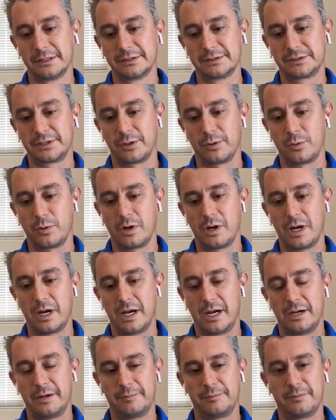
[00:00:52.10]

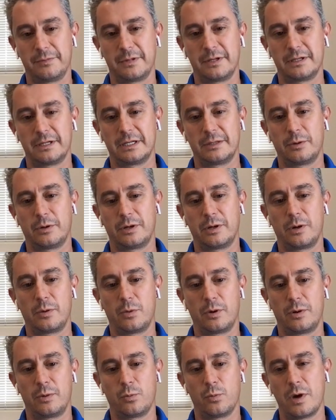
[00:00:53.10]
So
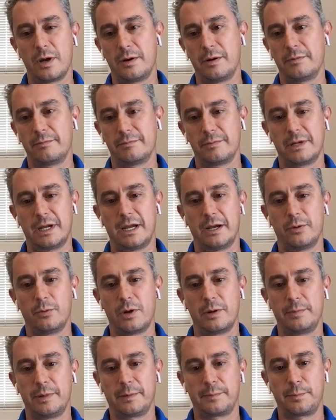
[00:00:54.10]
one
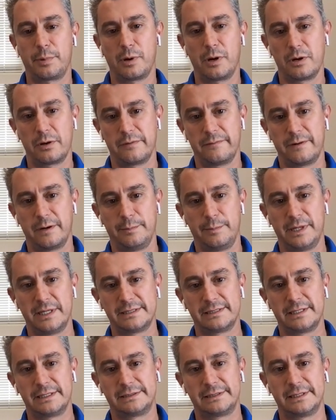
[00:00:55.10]
big part of our
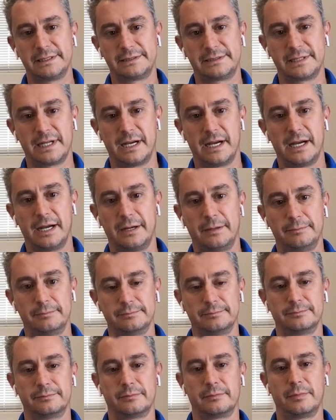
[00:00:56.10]
business is
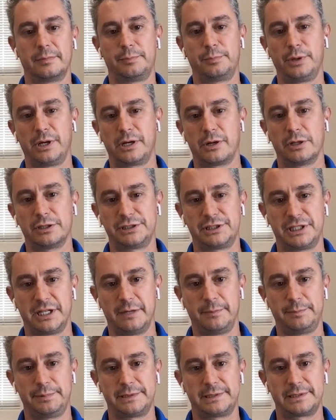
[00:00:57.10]
pre-cut
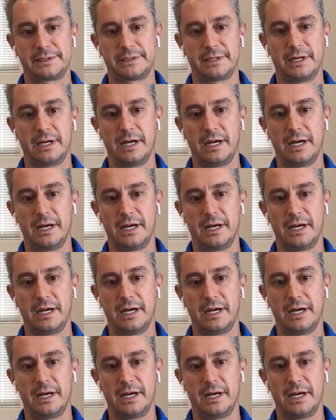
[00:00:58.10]
chips,